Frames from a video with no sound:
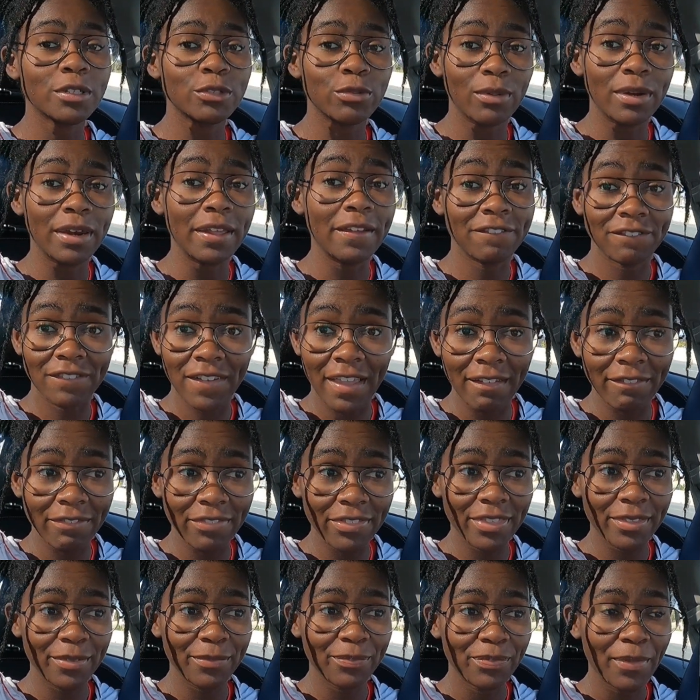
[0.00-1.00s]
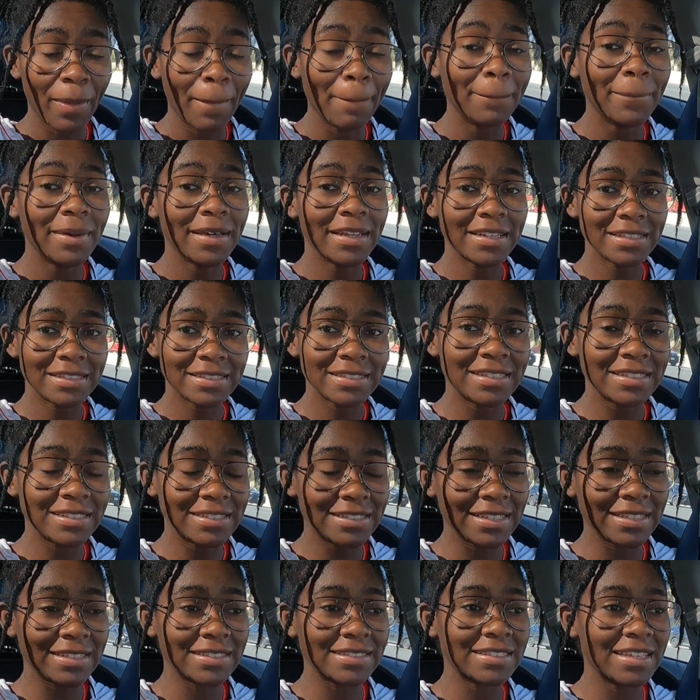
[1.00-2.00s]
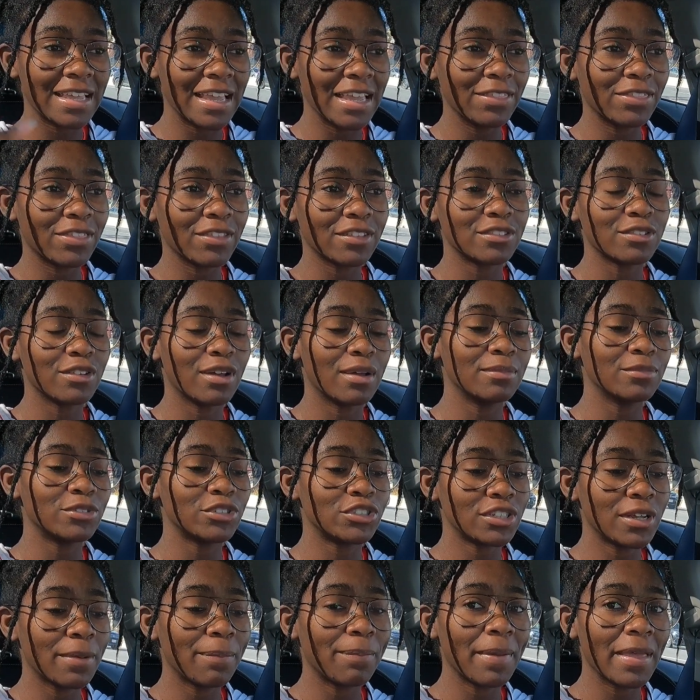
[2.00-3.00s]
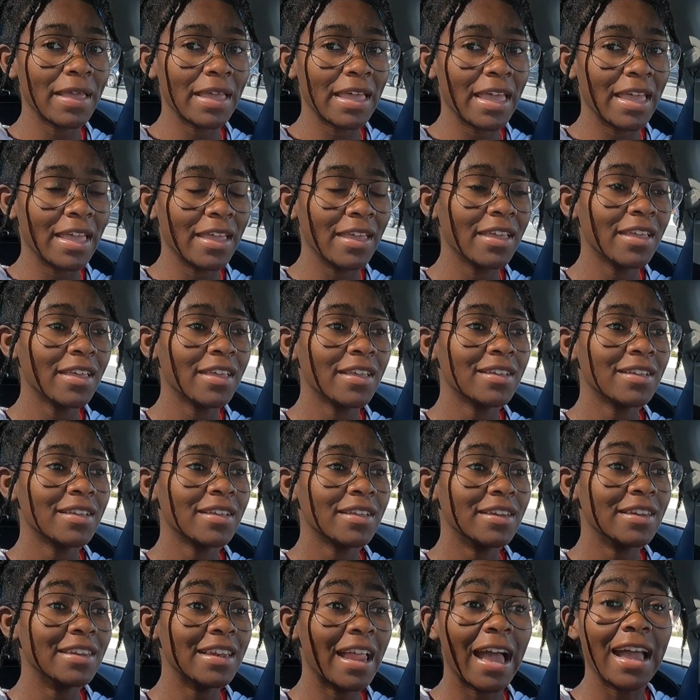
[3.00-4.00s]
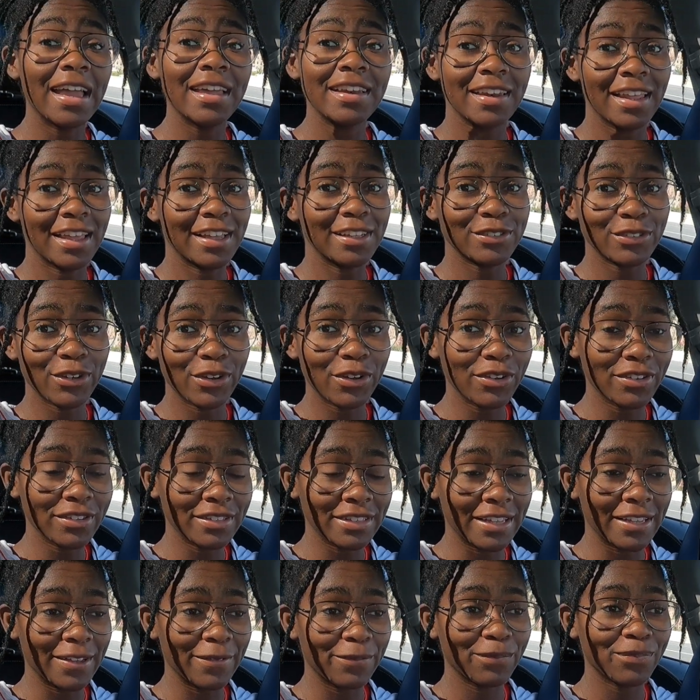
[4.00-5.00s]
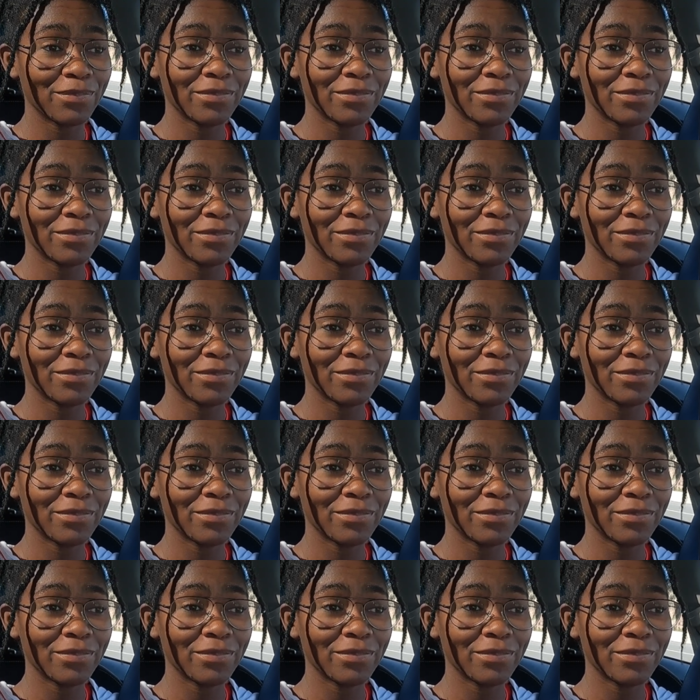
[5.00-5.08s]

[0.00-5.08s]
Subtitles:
25th, but it's the 16th, so I'm shipping it 9 days early.